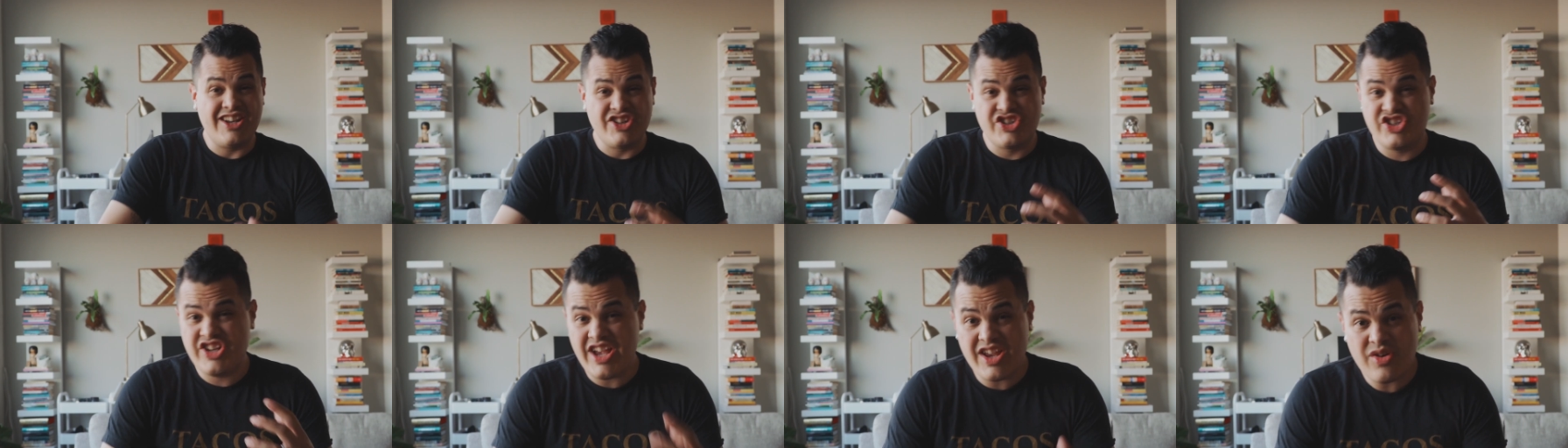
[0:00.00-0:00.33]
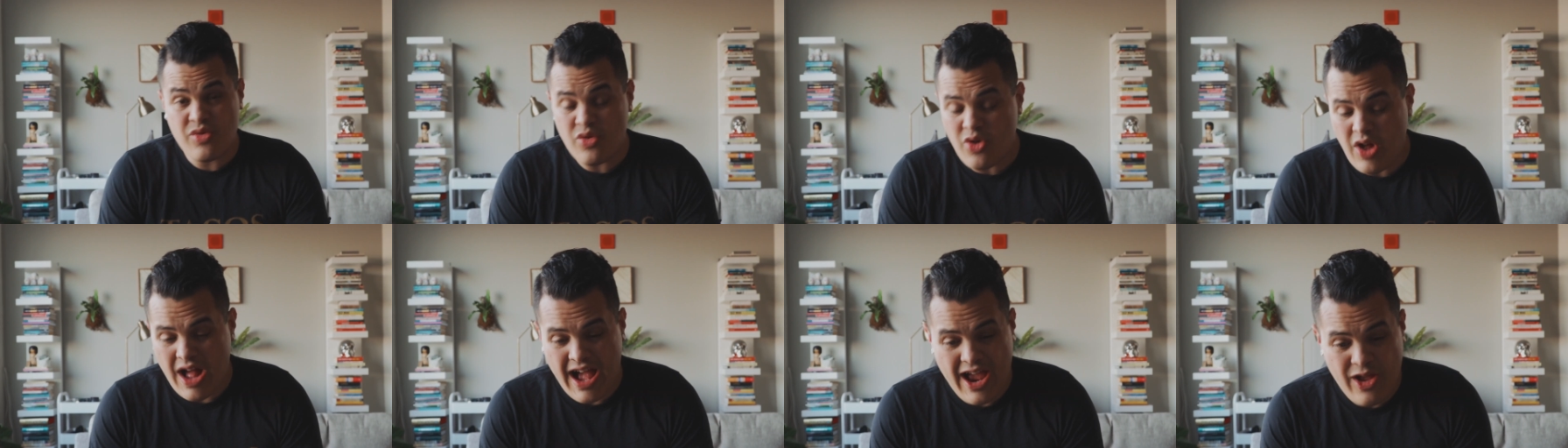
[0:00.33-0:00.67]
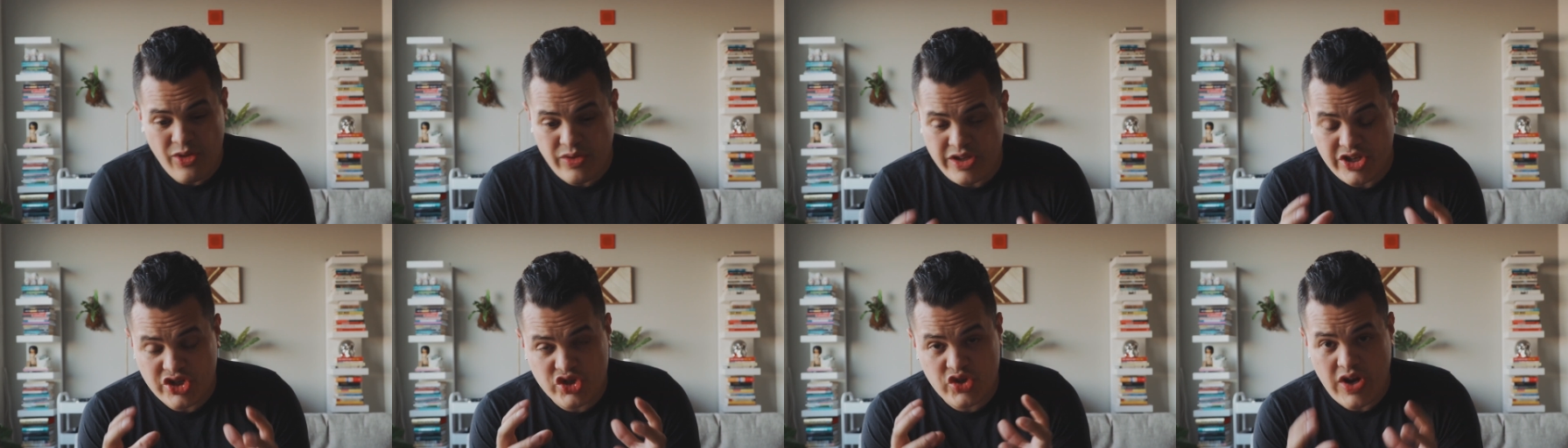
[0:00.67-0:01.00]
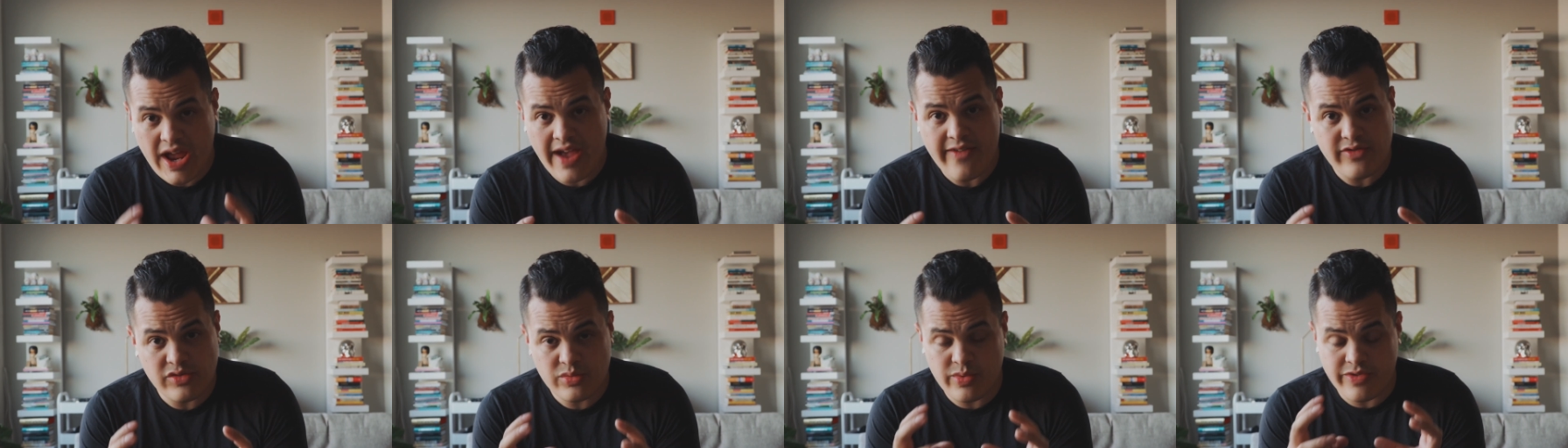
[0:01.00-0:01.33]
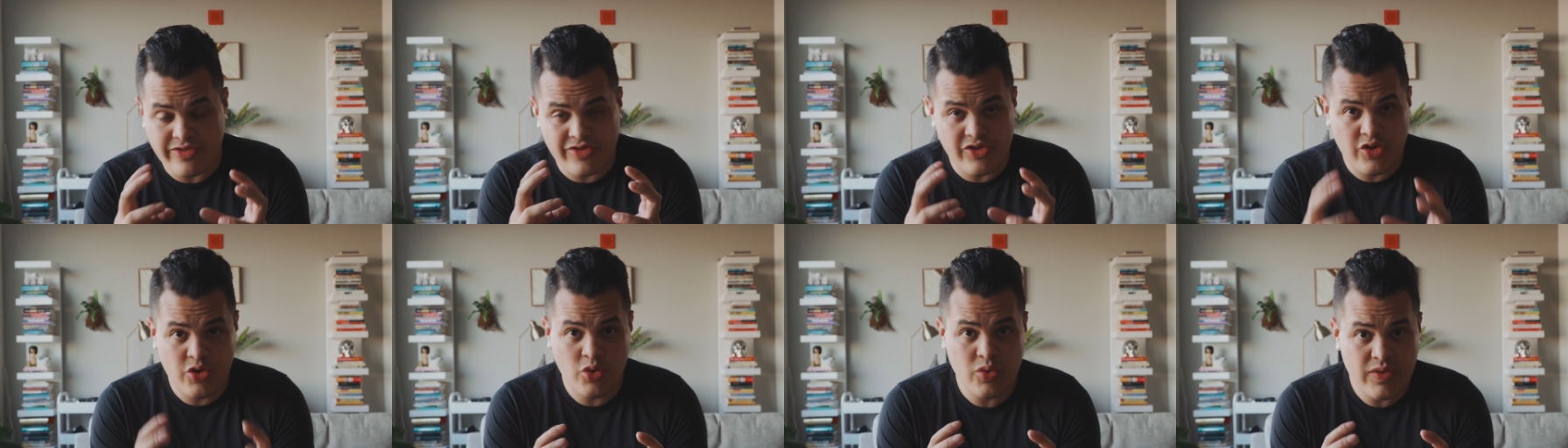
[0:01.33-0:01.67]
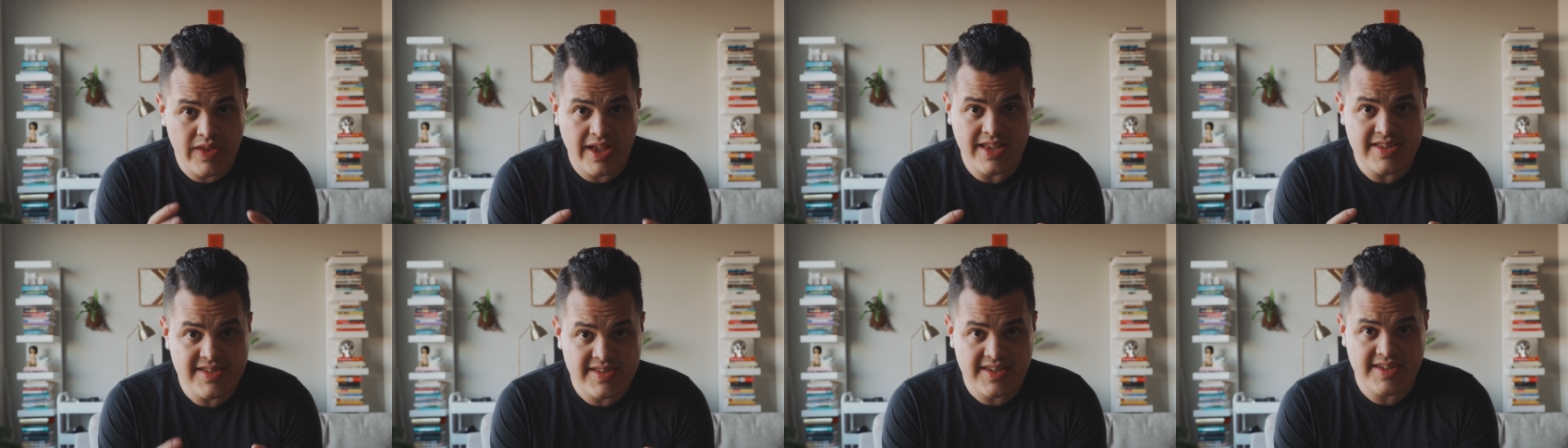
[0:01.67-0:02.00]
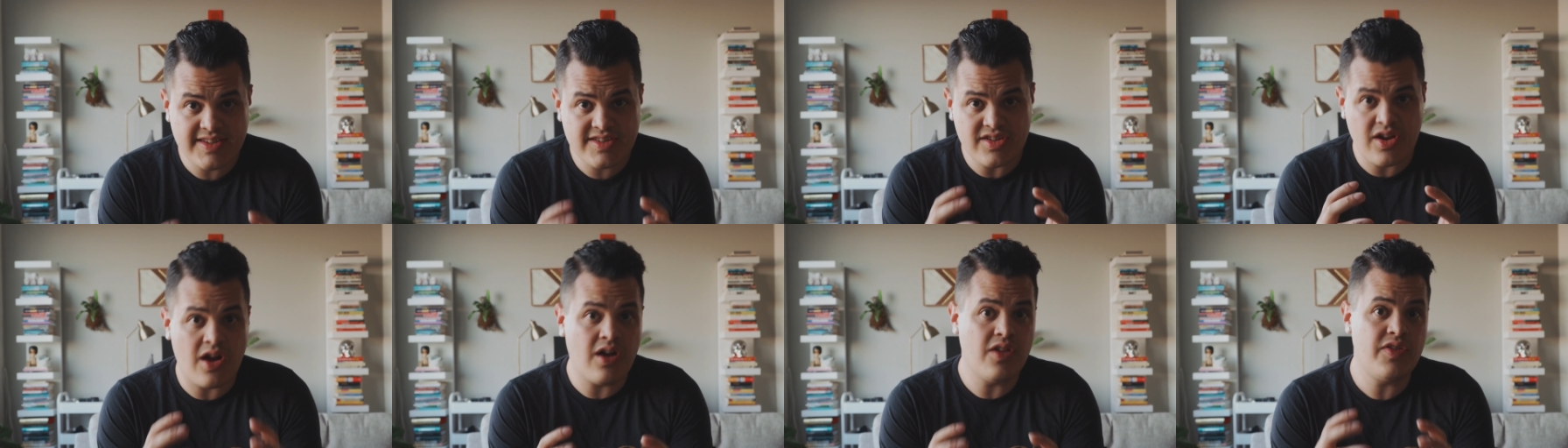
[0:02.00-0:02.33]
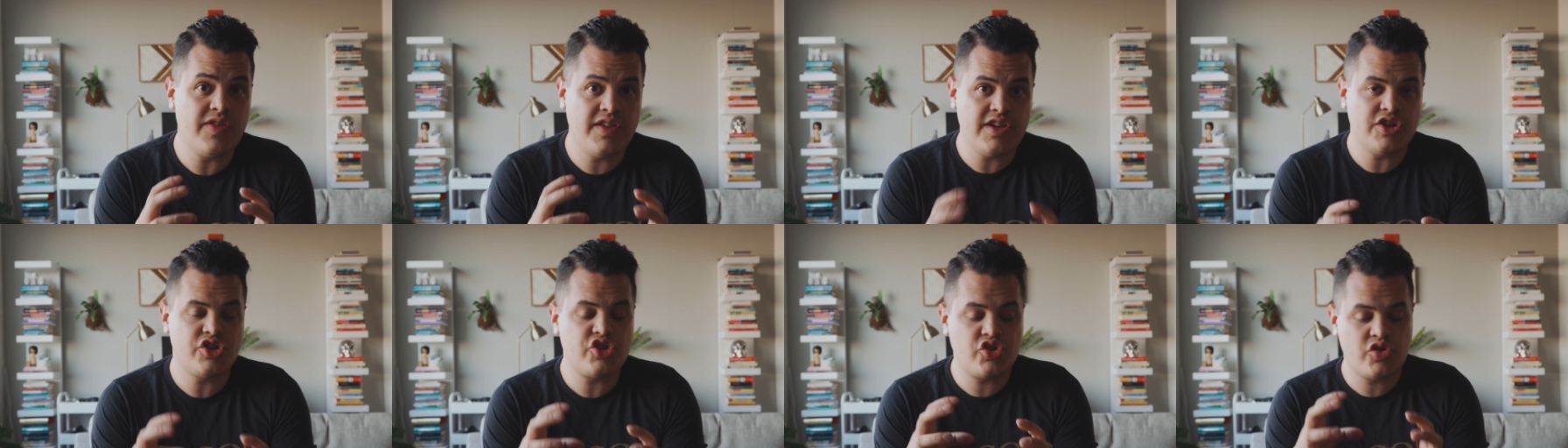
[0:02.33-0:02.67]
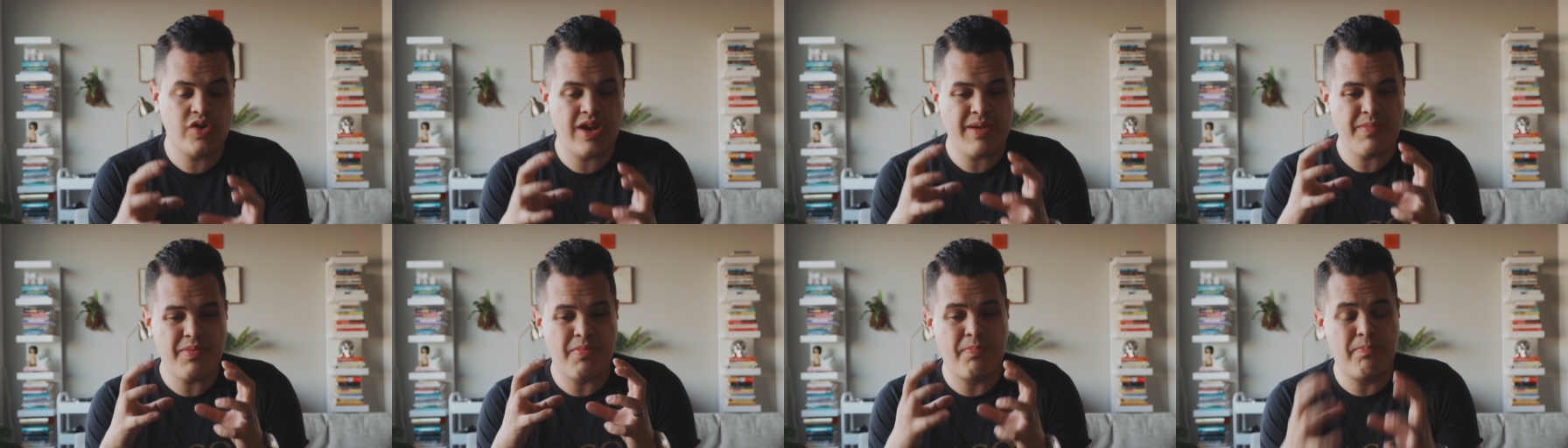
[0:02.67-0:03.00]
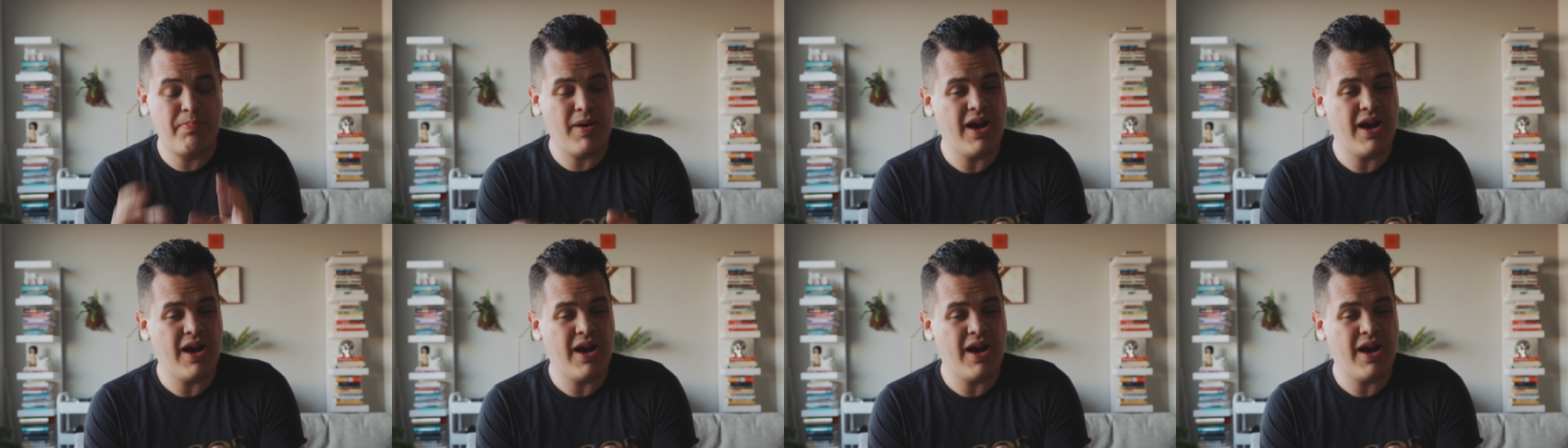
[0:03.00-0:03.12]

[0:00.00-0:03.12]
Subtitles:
In general, I only traveled with 2 lenses on this trip,